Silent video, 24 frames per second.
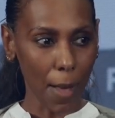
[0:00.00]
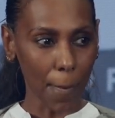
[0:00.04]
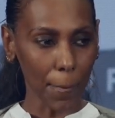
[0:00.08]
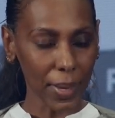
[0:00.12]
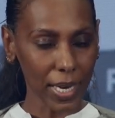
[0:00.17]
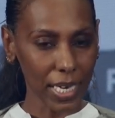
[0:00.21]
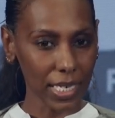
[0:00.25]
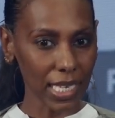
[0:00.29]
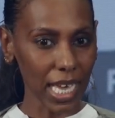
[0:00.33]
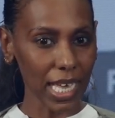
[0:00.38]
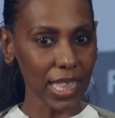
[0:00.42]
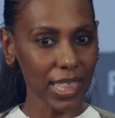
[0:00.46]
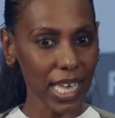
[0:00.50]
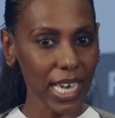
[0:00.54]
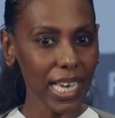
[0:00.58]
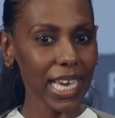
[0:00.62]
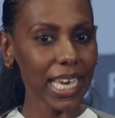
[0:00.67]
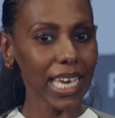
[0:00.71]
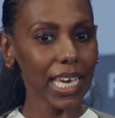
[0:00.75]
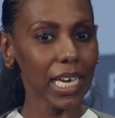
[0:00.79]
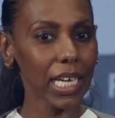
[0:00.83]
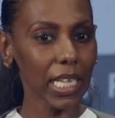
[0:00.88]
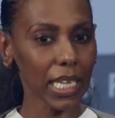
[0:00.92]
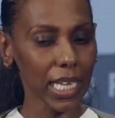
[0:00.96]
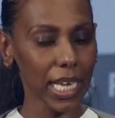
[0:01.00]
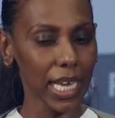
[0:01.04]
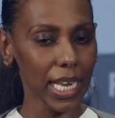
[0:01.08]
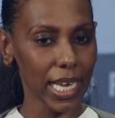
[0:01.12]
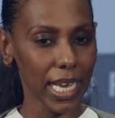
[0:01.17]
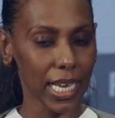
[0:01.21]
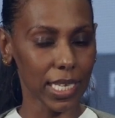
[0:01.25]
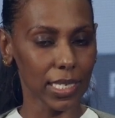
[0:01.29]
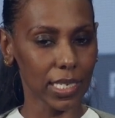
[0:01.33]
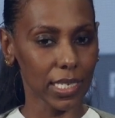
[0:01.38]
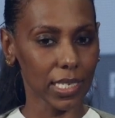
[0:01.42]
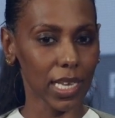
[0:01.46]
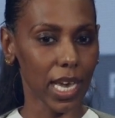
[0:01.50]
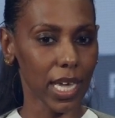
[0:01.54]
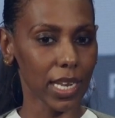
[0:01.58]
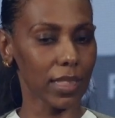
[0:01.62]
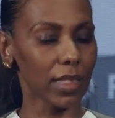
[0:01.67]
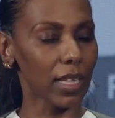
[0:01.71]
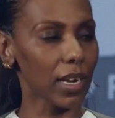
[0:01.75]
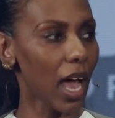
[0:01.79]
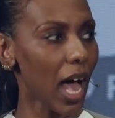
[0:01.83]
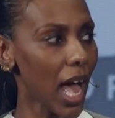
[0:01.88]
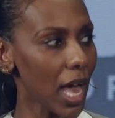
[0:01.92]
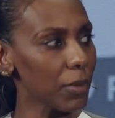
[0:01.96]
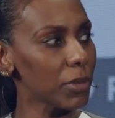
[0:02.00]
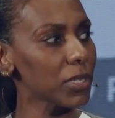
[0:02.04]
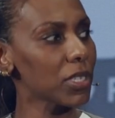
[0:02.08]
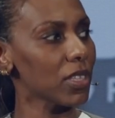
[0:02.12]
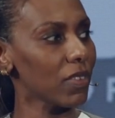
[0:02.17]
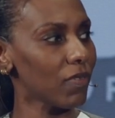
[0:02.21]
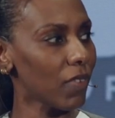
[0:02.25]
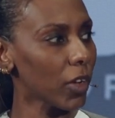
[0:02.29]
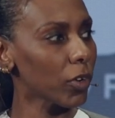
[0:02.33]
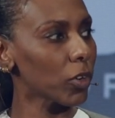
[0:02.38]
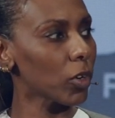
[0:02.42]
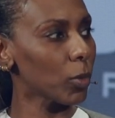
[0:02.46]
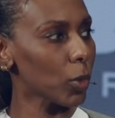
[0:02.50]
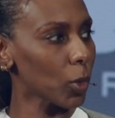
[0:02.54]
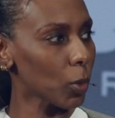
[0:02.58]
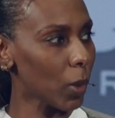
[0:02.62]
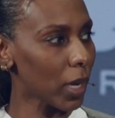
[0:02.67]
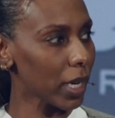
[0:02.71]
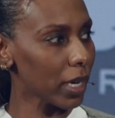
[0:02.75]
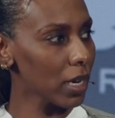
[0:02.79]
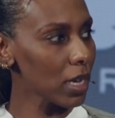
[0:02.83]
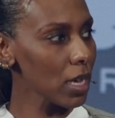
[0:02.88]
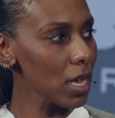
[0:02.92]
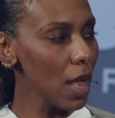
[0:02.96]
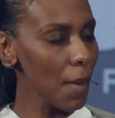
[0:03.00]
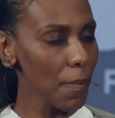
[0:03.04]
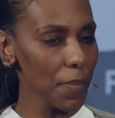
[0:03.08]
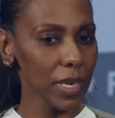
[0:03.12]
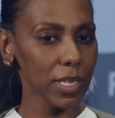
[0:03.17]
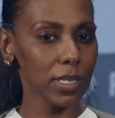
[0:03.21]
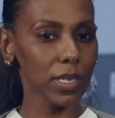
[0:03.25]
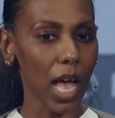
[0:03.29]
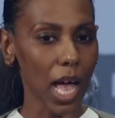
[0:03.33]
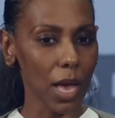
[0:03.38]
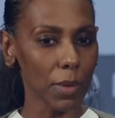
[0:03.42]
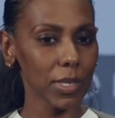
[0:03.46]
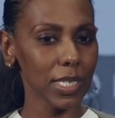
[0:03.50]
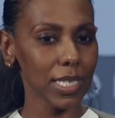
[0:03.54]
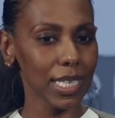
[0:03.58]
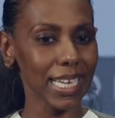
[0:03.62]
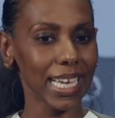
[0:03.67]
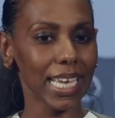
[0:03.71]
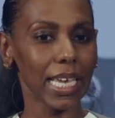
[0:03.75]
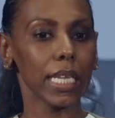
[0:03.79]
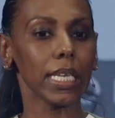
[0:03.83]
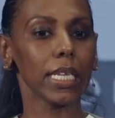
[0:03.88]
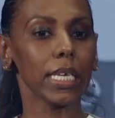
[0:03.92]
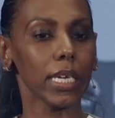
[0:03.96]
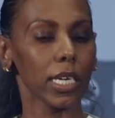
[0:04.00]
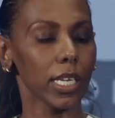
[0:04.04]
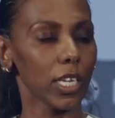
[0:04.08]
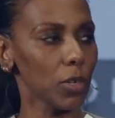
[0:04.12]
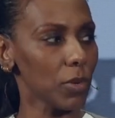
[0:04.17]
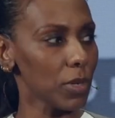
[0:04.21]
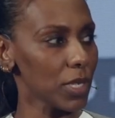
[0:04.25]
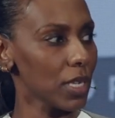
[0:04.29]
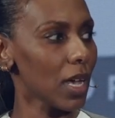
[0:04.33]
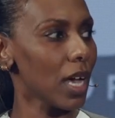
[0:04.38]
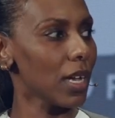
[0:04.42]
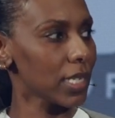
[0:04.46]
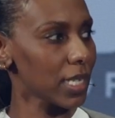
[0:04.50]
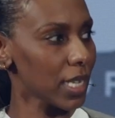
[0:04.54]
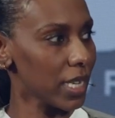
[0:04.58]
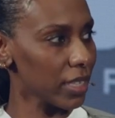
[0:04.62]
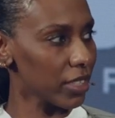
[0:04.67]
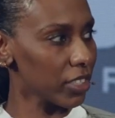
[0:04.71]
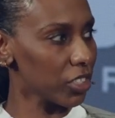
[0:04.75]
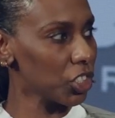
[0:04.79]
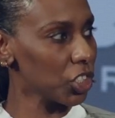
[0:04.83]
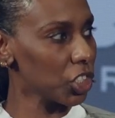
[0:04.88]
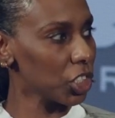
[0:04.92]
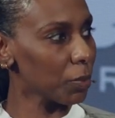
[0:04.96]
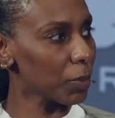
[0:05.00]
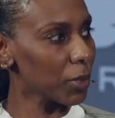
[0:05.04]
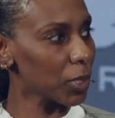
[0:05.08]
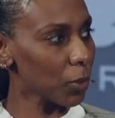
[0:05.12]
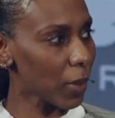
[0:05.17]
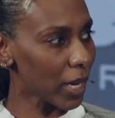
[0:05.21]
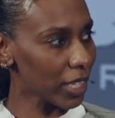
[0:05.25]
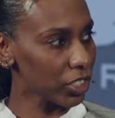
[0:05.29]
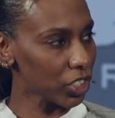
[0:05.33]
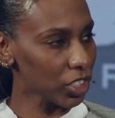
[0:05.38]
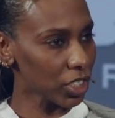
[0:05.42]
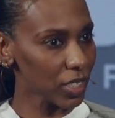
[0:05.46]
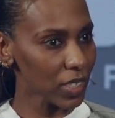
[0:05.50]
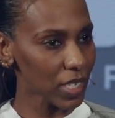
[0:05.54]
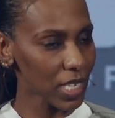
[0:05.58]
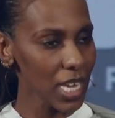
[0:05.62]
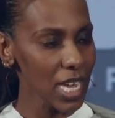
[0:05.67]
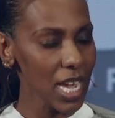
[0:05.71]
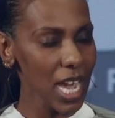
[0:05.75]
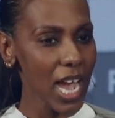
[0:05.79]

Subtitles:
Because I think he clearly had decided that I was the vulnerable one, because I was the idiot who was asking the stupid questions.